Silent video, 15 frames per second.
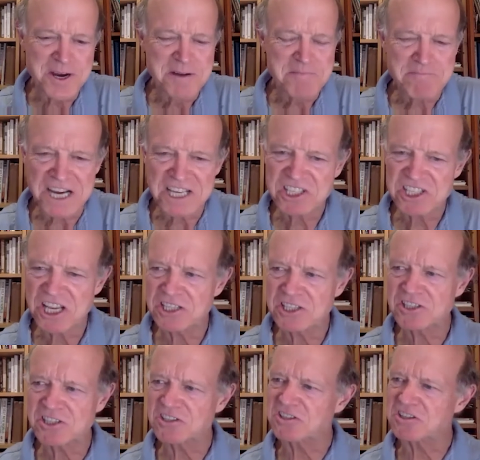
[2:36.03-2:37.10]
my
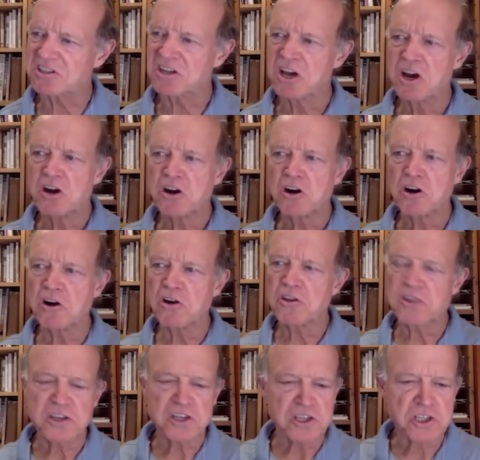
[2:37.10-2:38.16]
sense is that
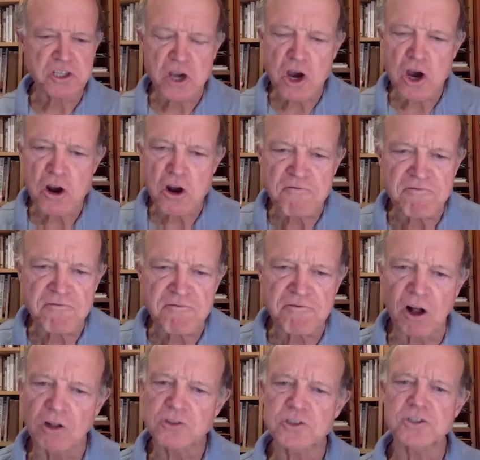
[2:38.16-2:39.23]
Earth is
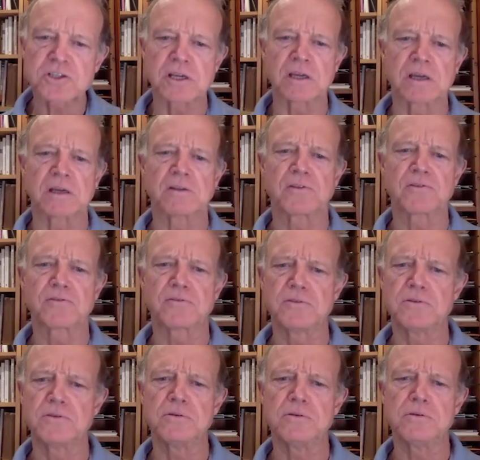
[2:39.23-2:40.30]
convulsing
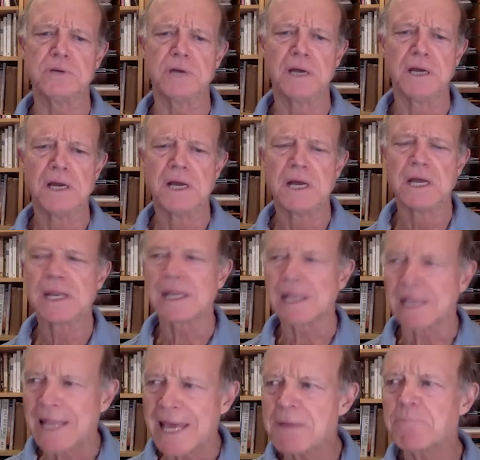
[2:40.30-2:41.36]
through
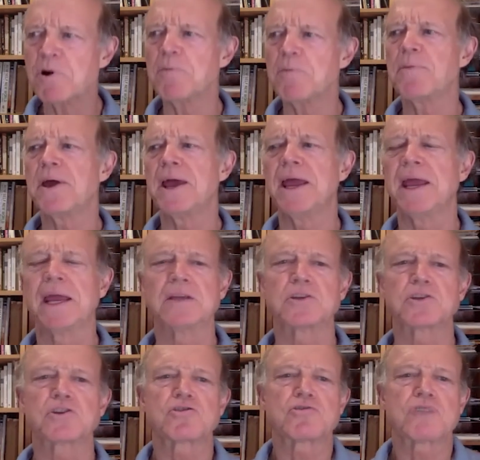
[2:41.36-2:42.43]
labor
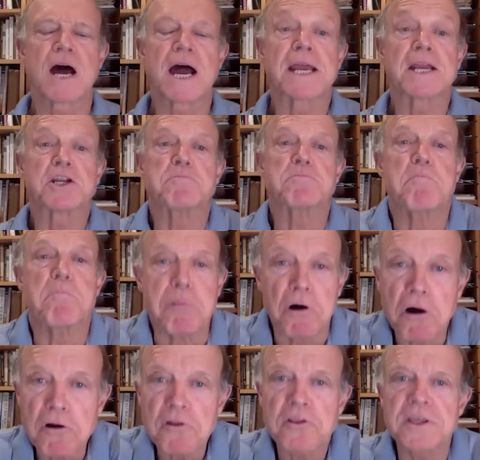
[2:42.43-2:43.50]
pains, trying to
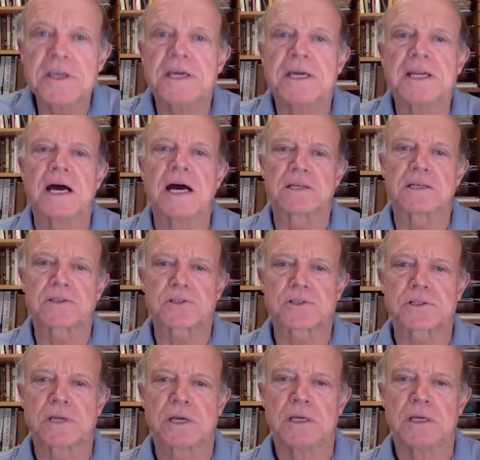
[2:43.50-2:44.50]
birth in us